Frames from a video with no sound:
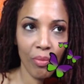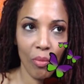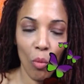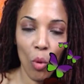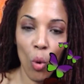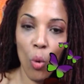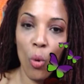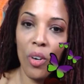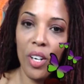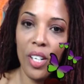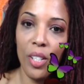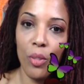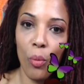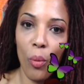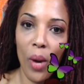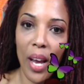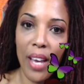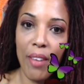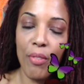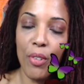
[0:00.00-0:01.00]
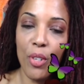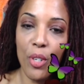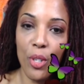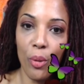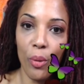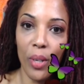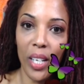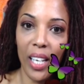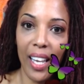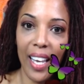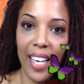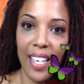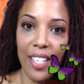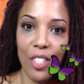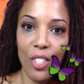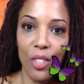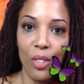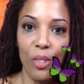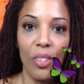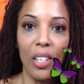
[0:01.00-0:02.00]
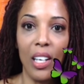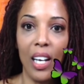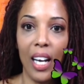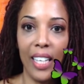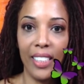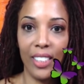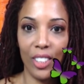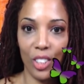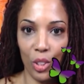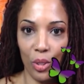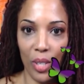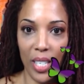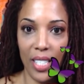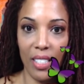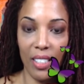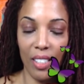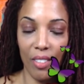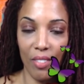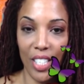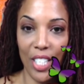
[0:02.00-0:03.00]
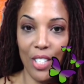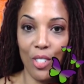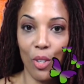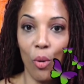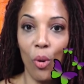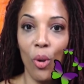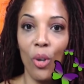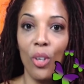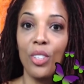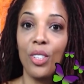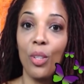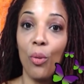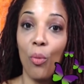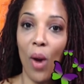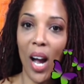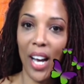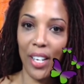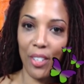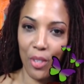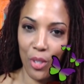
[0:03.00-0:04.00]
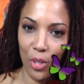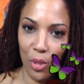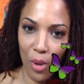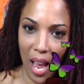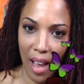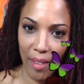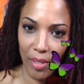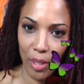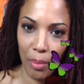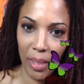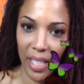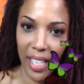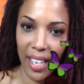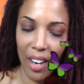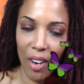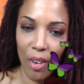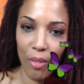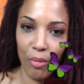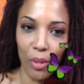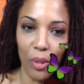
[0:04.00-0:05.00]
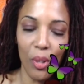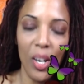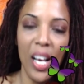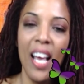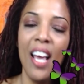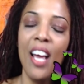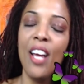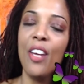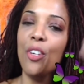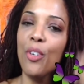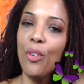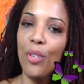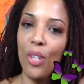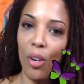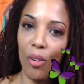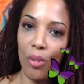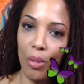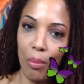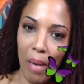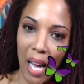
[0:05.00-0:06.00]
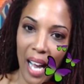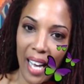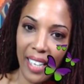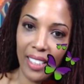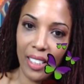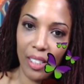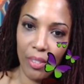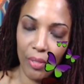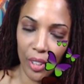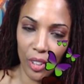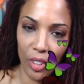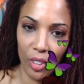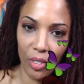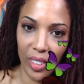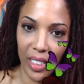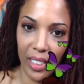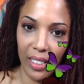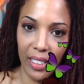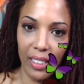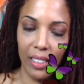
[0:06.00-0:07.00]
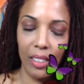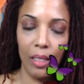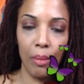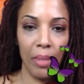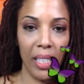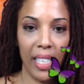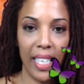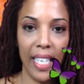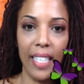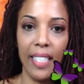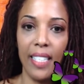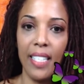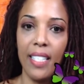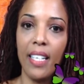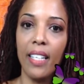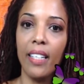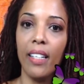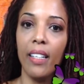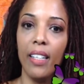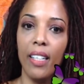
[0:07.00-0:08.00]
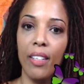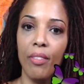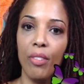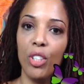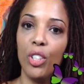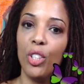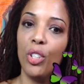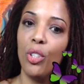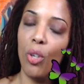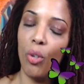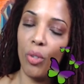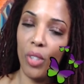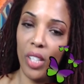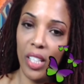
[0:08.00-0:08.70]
or good way for you to relate to the concentration of these oils and why you do have to be careful. You know the body's filtering system, the kidneys and the livers. You don't